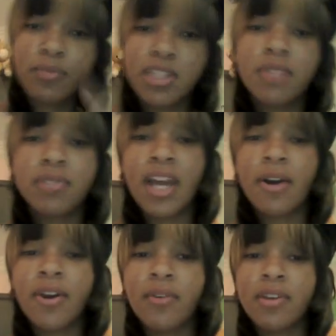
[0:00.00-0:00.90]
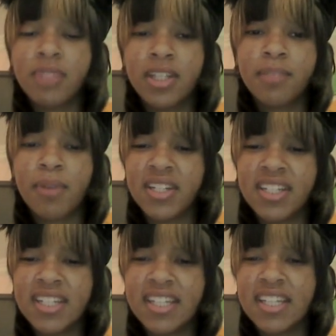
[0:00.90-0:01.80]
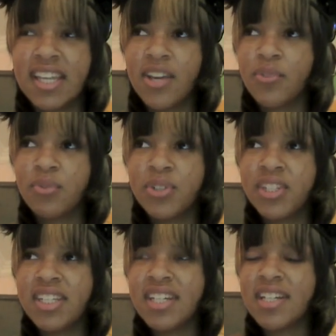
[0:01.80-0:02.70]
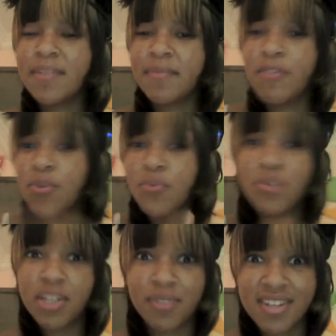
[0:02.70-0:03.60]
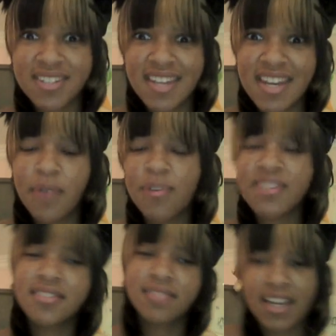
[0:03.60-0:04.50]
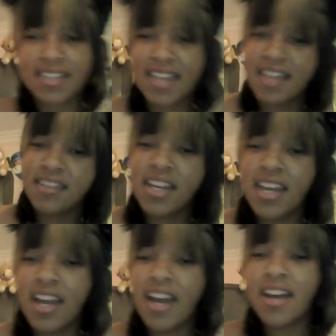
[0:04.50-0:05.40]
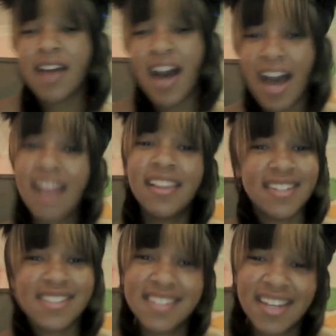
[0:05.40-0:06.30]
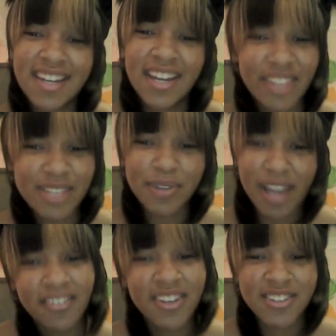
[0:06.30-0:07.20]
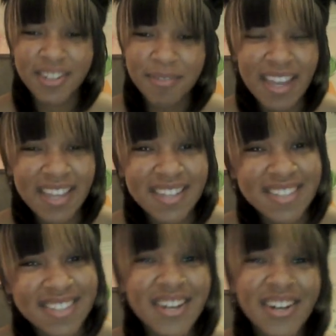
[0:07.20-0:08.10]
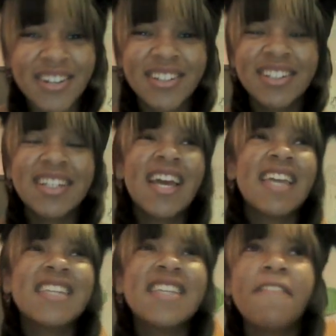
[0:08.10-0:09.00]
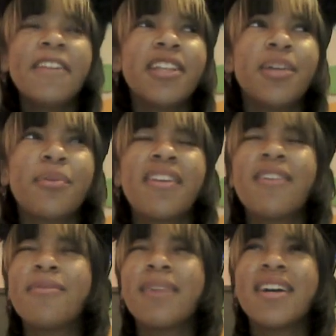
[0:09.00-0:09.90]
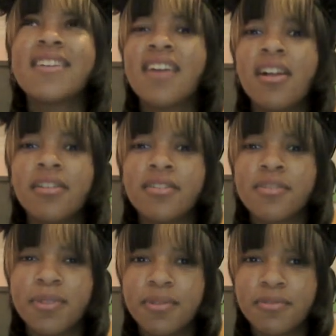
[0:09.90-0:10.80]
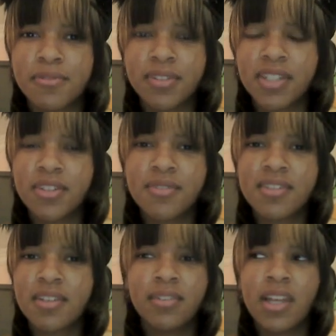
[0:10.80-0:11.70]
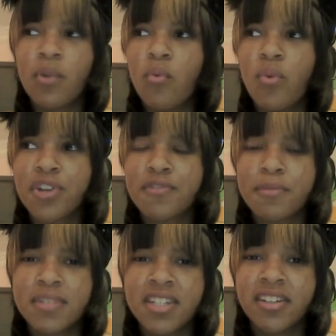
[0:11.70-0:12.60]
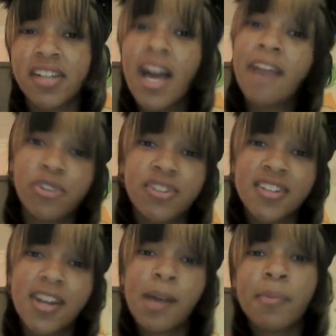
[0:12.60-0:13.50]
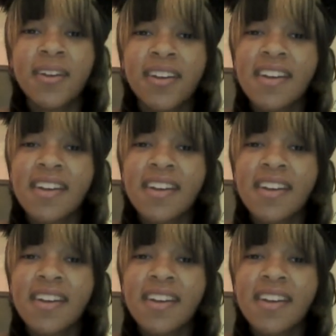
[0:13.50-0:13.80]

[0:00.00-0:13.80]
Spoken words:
but really outgoing, really partying, really, if you really want to stand out, which, like I said, I like to stand out. That's why I have ears on my head, so definitely worth it. Oh my gosh, the colors are beautiful. They're using, like, wonderful material. I've looked it up.